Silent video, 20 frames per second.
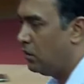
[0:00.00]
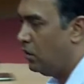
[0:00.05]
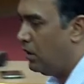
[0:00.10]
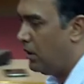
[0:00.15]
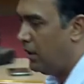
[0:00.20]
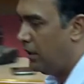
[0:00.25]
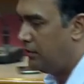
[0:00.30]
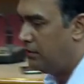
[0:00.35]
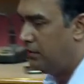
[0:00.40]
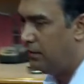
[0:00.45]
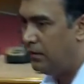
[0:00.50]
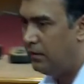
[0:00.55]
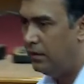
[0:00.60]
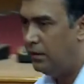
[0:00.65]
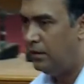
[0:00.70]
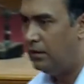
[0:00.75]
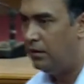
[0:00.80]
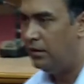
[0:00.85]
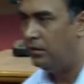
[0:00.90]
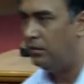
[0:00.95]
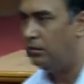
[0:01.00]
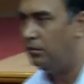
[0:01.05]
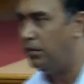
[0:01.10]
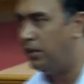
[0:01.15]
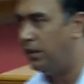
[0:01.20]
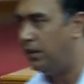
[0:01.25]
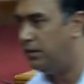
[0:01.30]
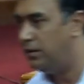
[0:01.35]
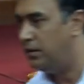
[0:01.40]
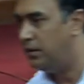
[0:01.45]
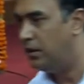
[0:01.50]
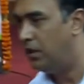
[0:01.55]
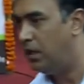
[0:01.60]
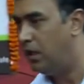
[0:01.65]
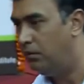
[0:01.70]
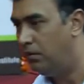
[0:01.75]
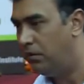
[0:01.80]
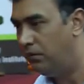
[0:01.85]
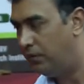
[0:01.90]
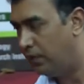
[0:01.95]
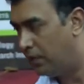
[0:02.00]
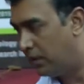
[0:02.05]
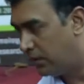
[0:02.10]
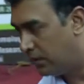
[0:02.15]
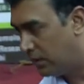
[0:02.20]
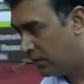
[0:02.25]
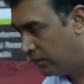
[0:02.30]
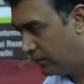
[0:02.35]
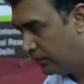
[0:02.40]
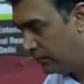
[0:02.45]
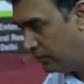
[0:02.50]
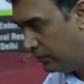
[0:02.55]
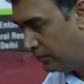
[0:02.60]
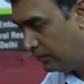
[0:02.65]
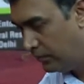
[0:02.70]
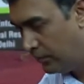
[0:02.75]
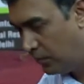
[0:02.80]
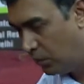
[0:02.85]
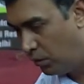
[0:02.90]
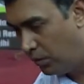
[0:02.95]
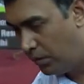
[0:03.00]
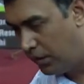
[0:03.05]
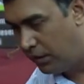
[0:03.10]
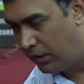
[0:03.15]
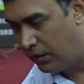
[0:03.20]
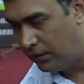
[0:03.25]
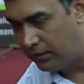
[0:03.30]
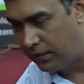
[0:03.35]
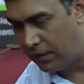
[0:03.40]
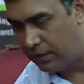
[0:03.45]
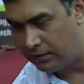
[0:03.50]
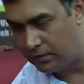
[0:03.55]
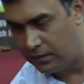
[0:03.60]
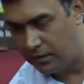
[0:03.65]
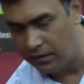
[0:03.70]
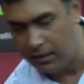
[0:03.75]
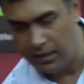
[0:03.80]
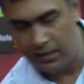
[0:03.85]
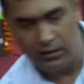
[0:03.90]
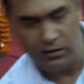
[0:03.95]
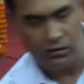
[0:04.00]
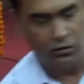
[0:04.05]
called as bridge amplification. Nobody else has the right